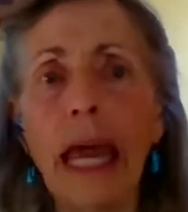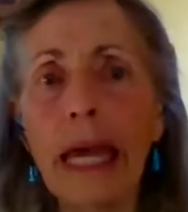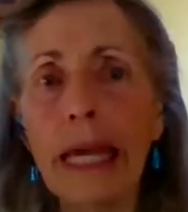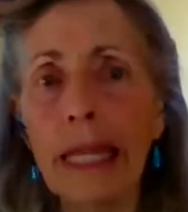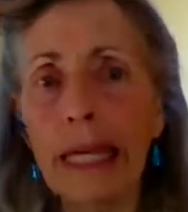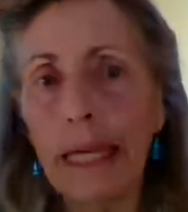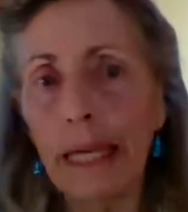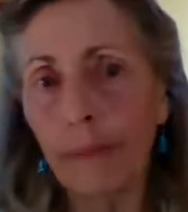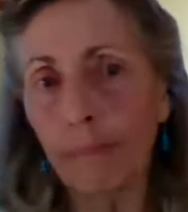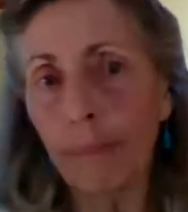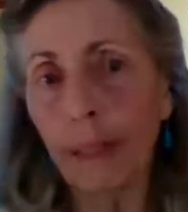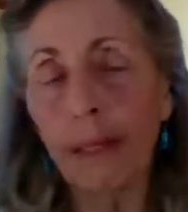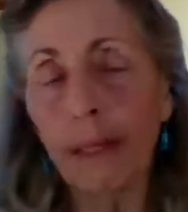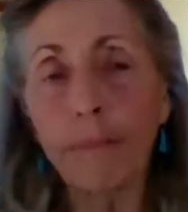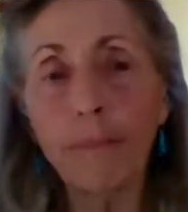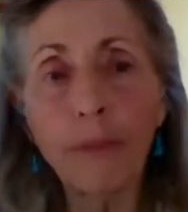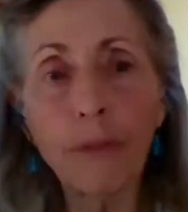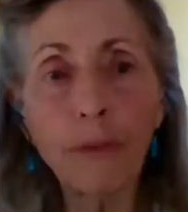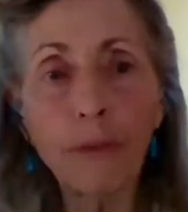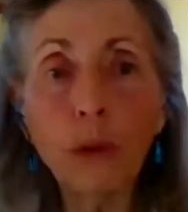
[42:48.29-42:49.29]

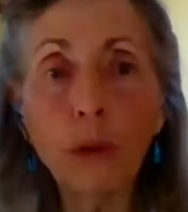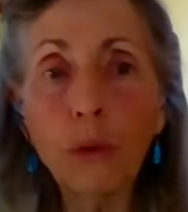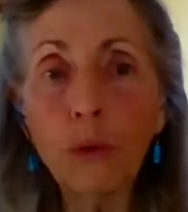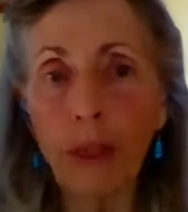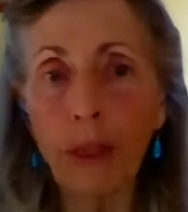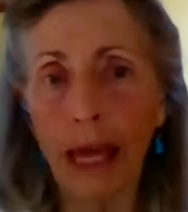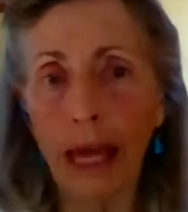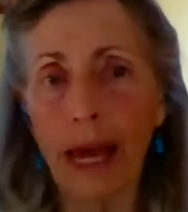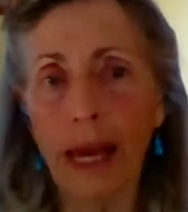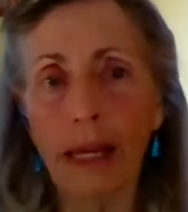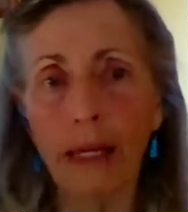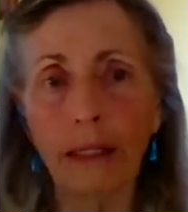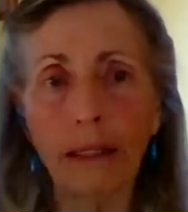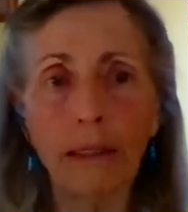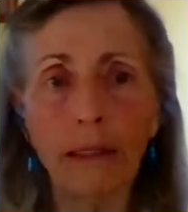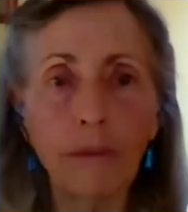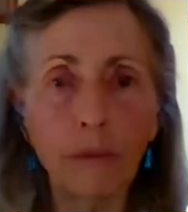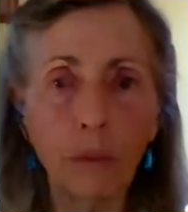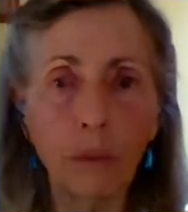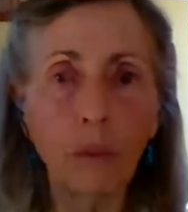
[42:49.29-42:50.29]
But through that,
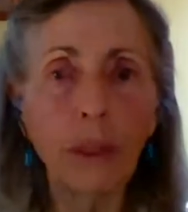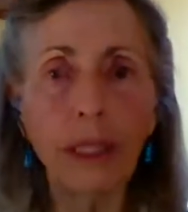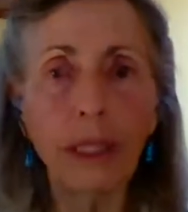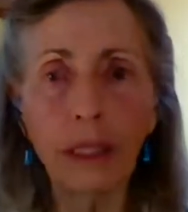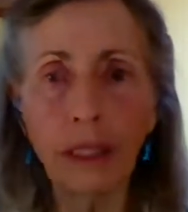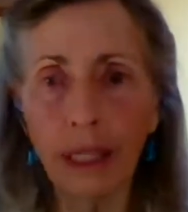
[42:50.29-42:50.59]
we